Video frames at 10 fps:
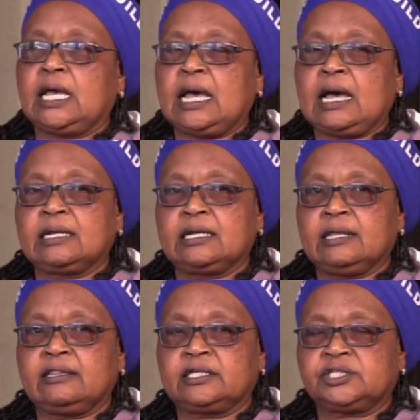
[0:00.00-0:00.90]
under
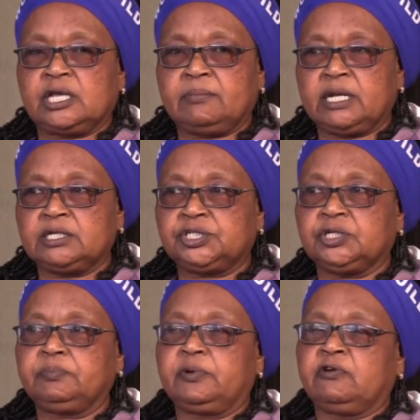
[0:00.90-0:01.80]
the
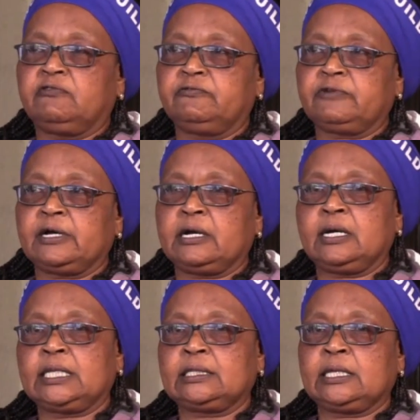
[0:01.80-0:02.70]
chairmanship of
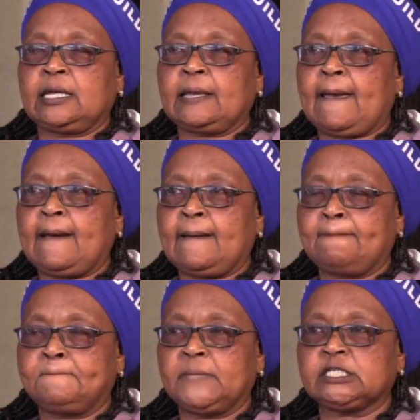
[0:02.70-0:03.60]

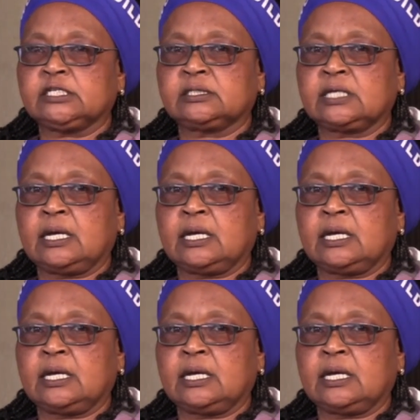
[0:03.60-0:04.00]
Mrs.